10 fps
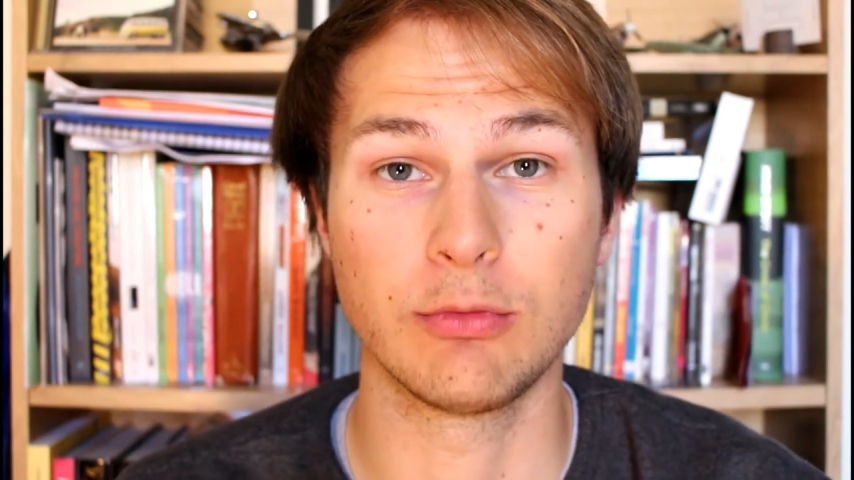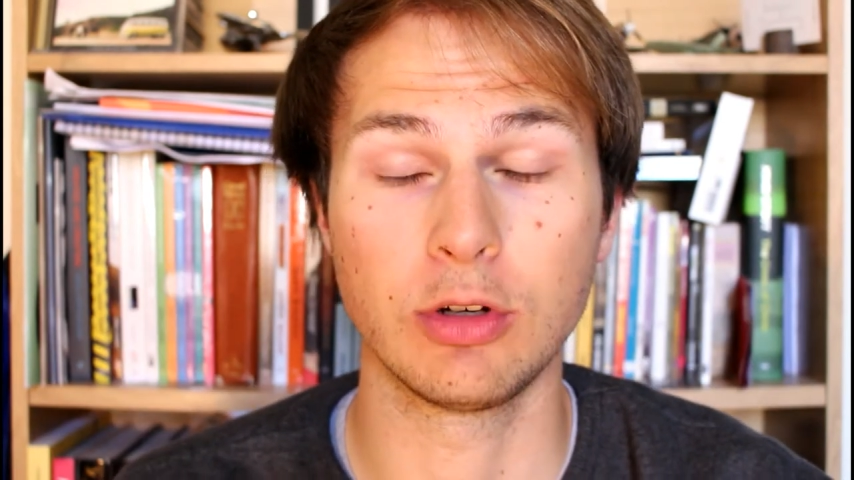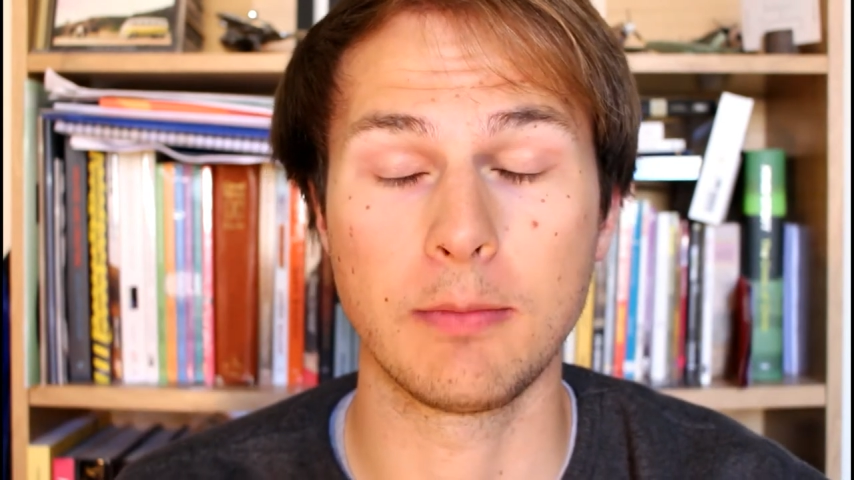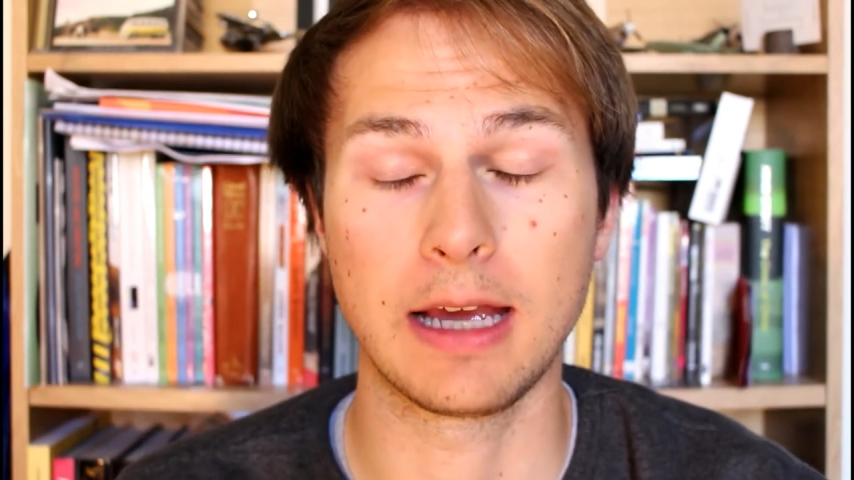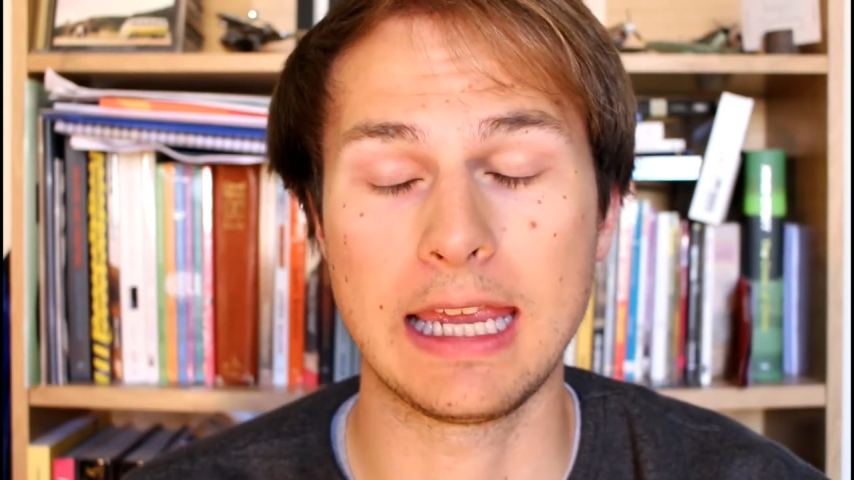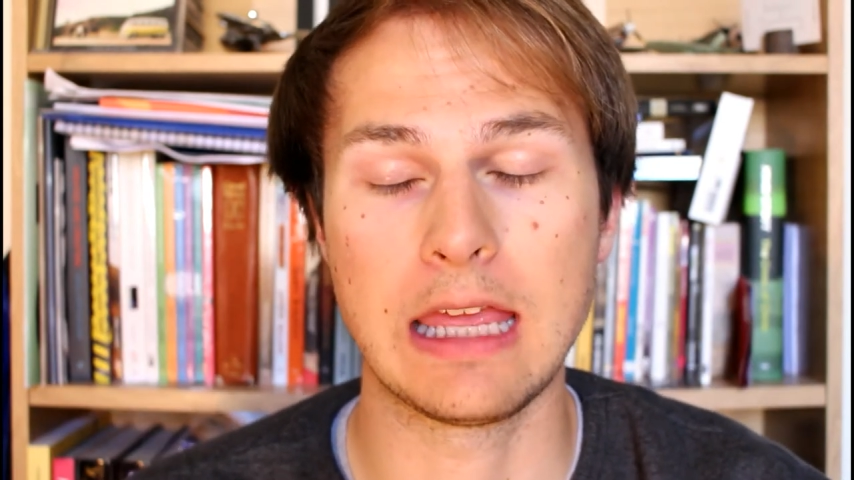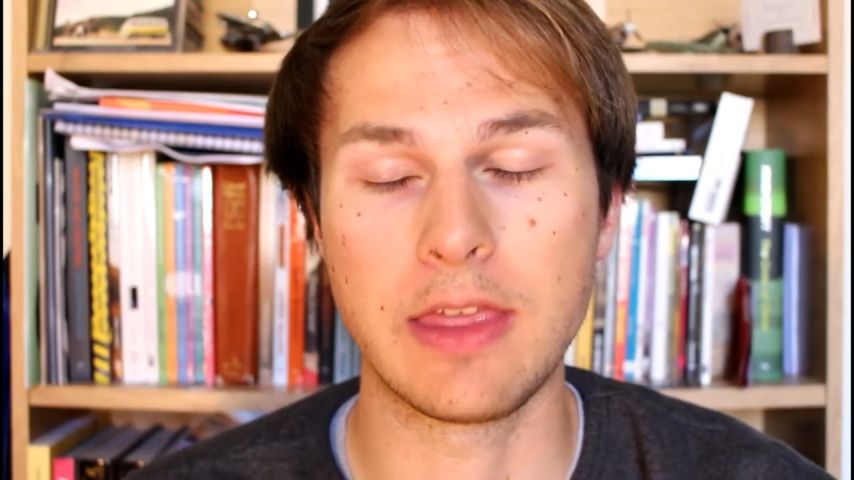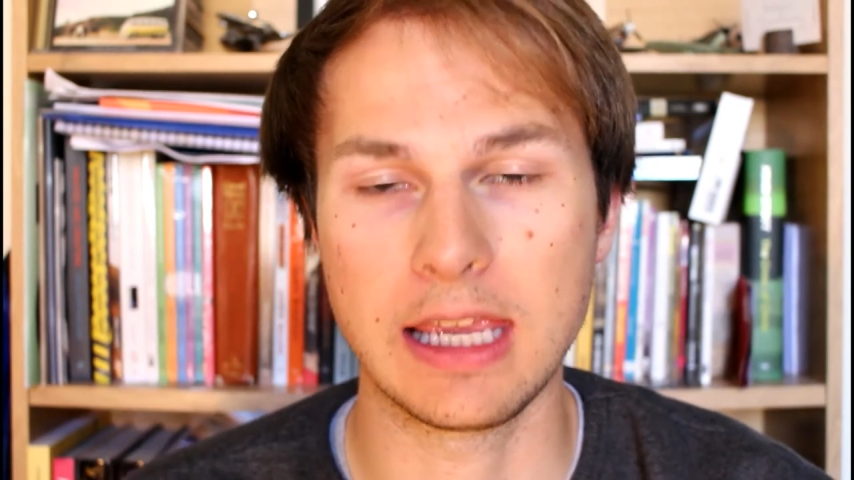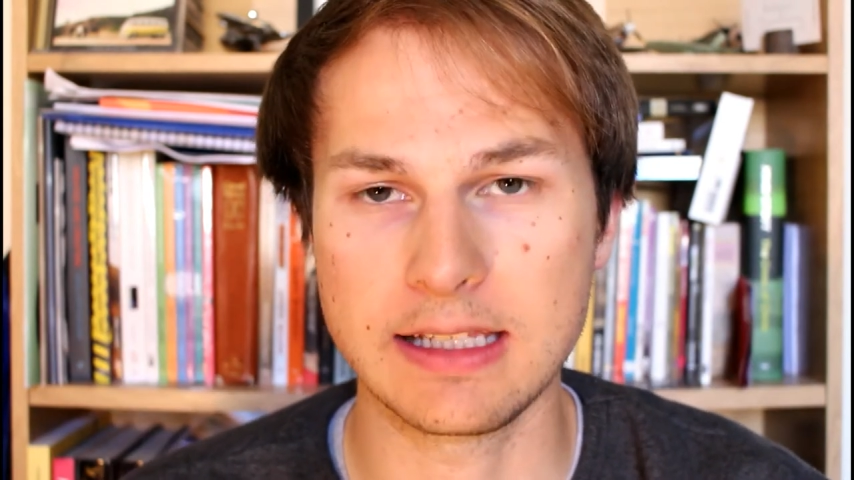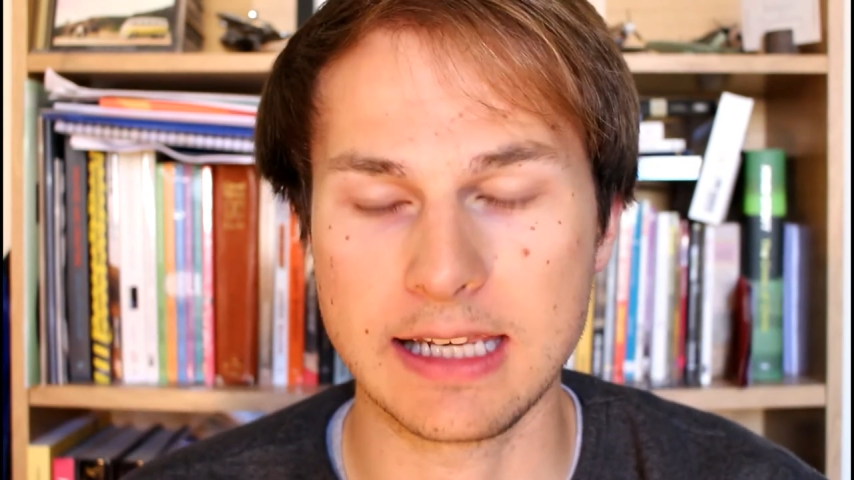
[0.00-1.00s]
run by a
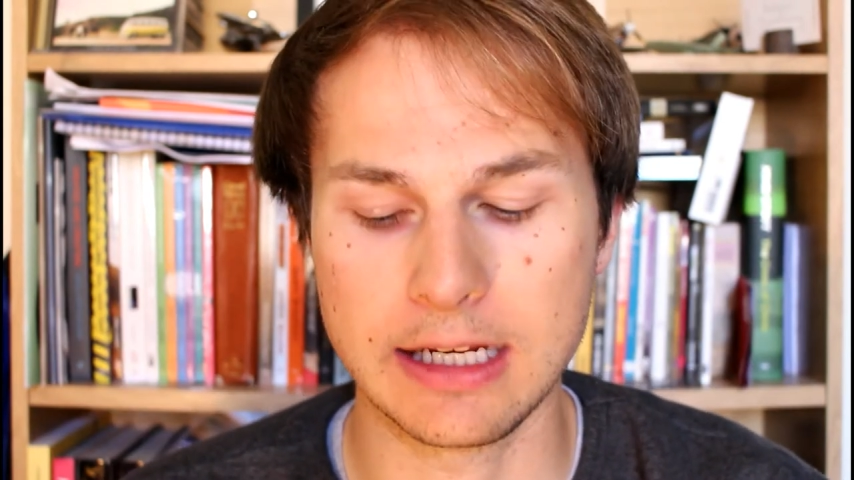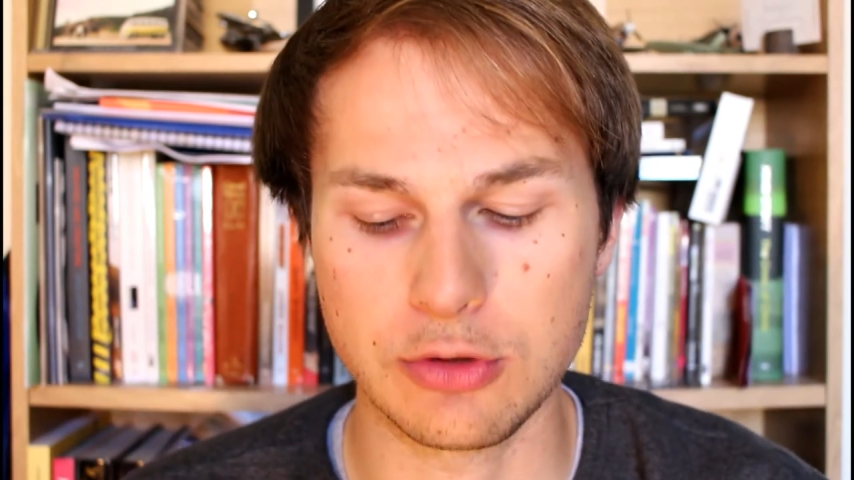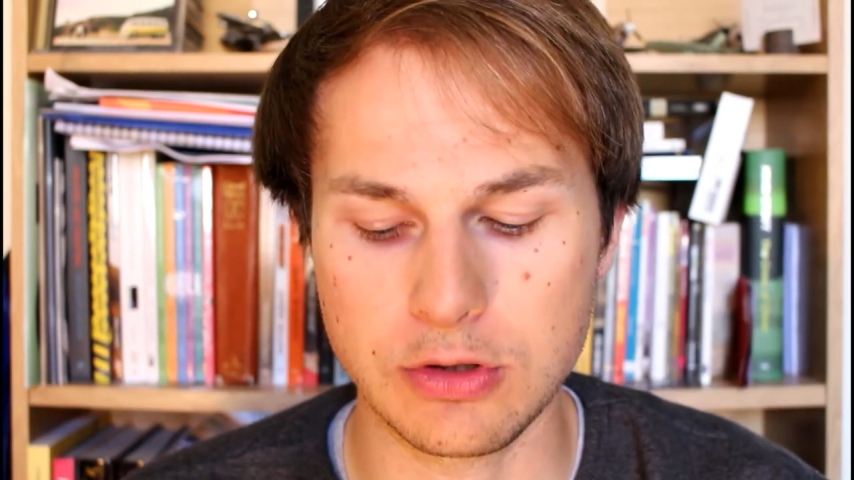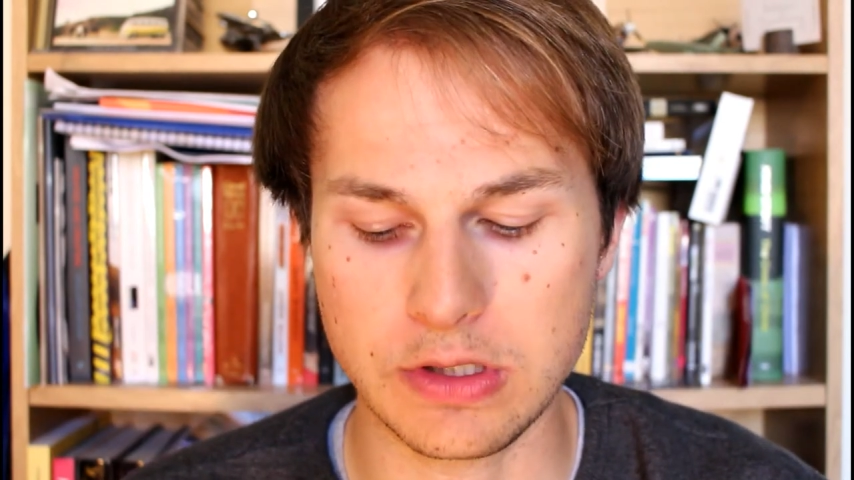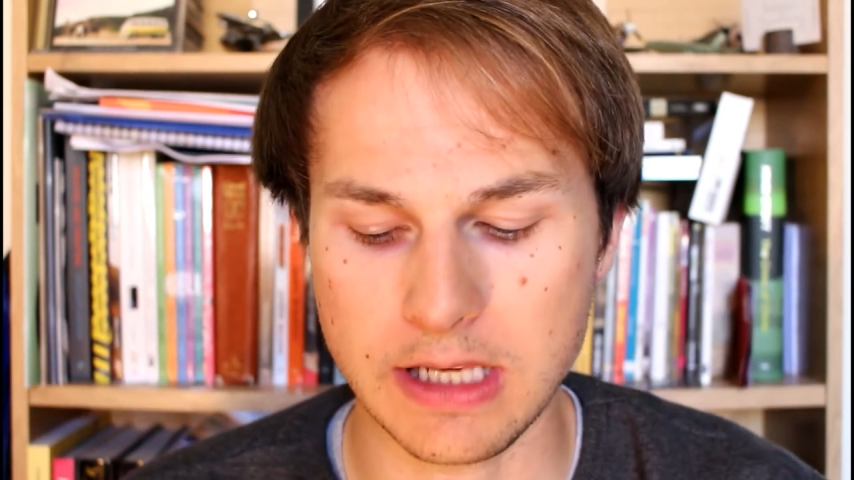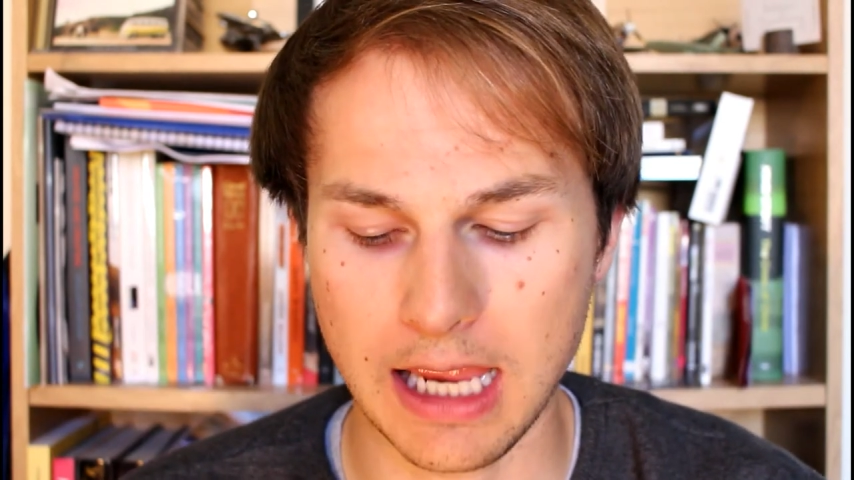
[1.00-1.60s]
thing in St Andrews,